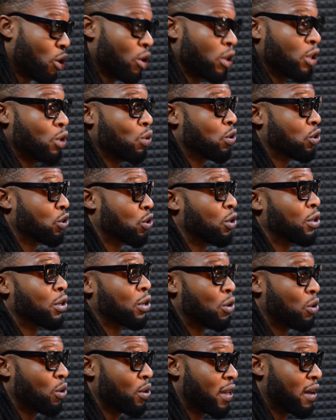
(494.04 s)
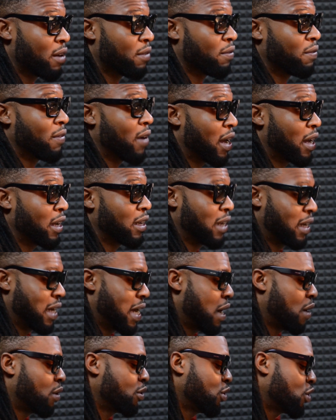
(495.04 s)
thought it was gonna go that far.
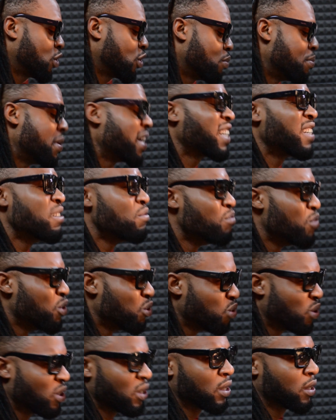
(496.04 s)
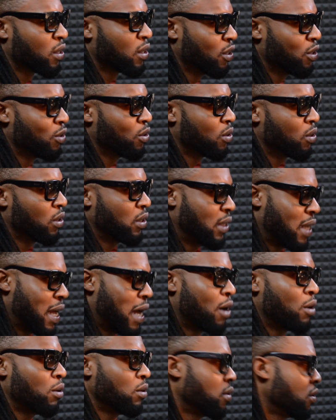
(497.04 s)
I was just making music, you know.
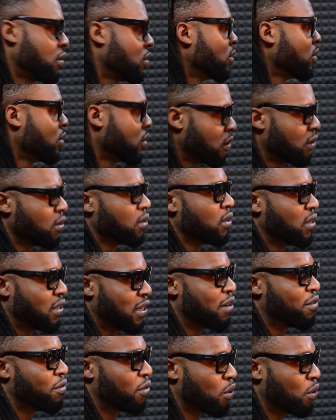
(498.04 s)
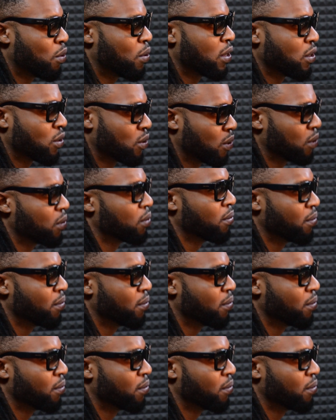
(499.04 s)
Now it's everywhere. So